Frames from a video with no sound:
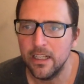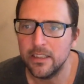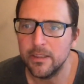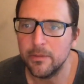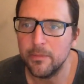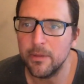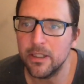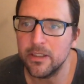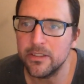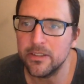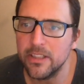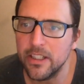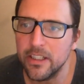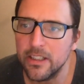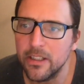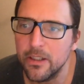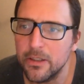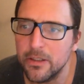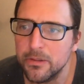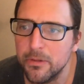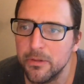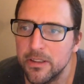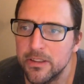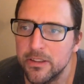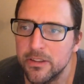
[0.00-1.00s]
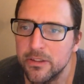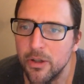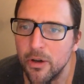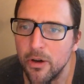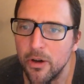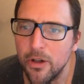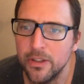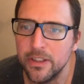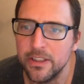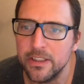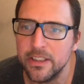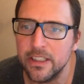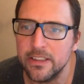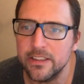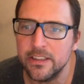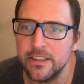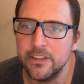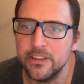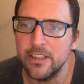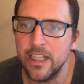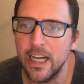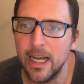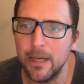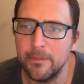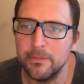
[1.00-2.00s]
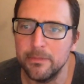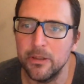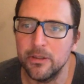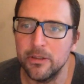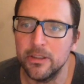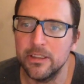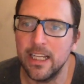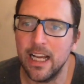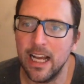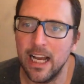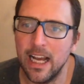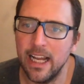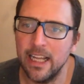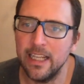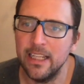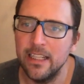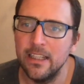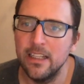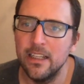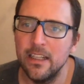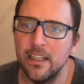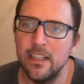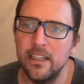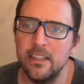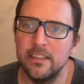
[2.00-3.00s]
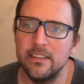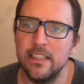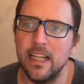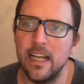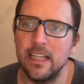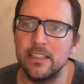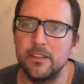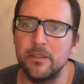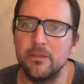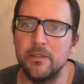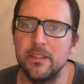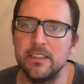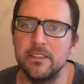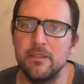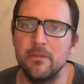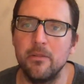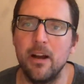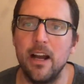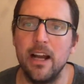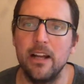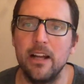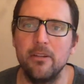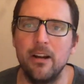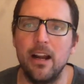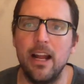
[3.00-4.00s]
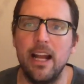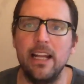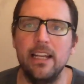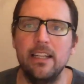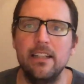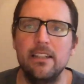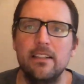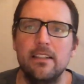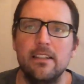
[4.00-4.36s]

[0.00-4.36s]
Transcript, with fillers: the military goes where it's told and does the job, do or die, not to reason why. Right.